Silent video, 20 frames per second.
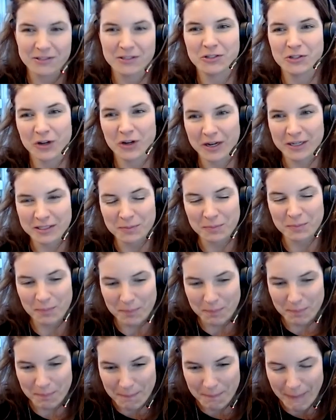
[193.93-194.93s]
So trying to
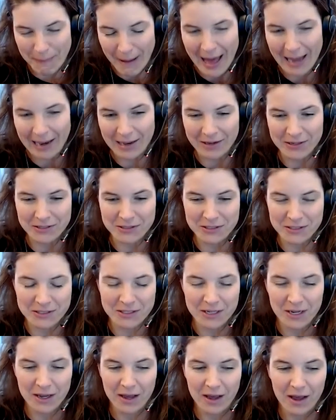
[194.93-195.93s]
balance